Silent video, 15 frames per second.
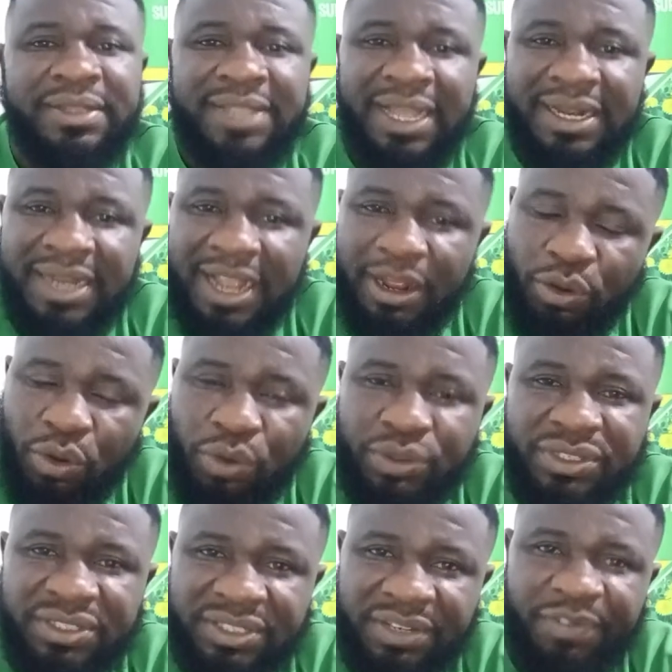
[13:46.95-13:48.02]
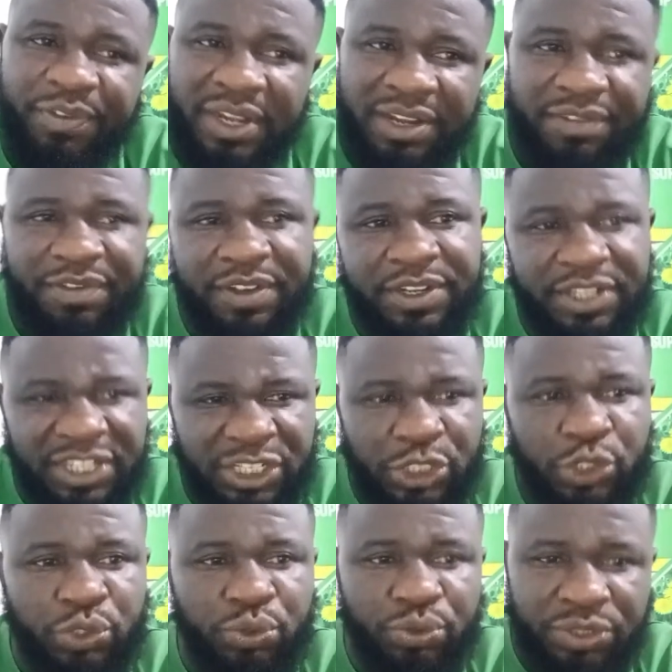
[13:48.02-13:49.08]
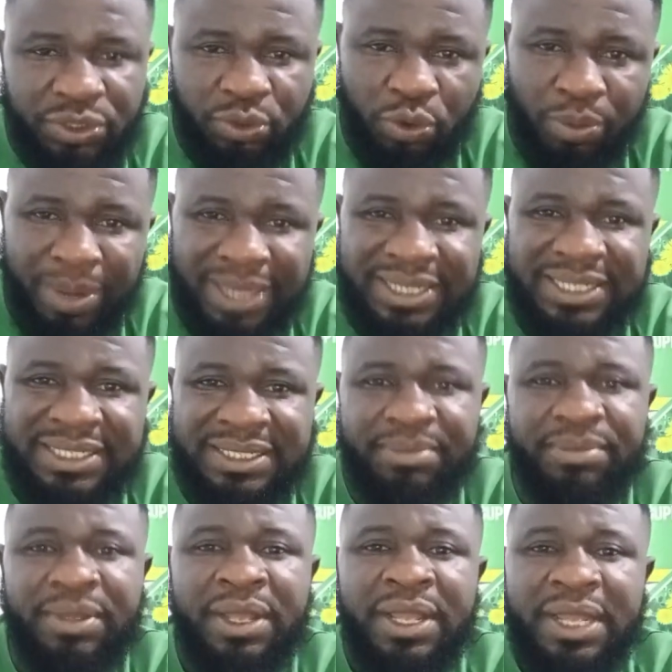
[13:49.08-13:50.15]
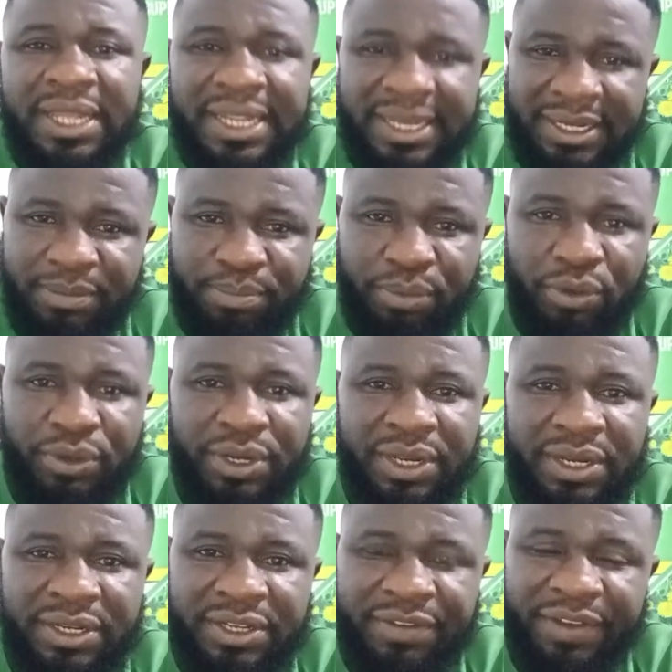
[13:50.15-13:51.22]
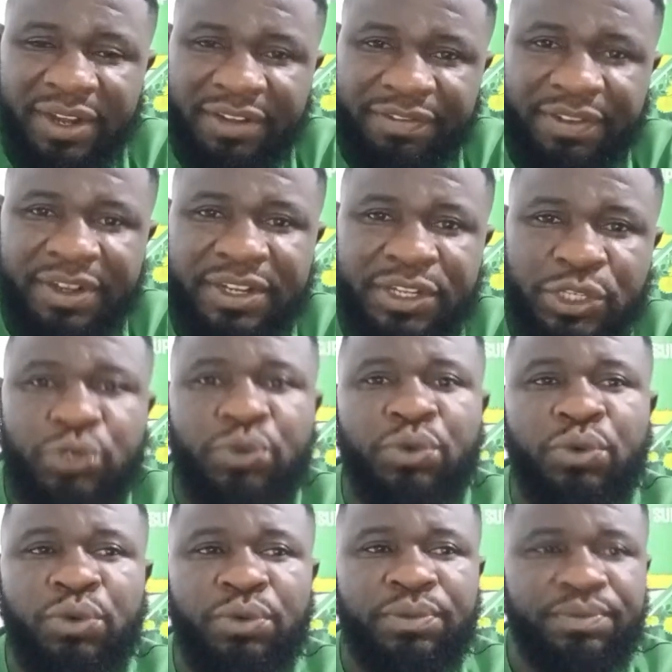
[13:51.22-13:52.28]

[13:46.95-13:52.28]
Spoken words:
that can cause different issue, rheumatism in the body, different issue.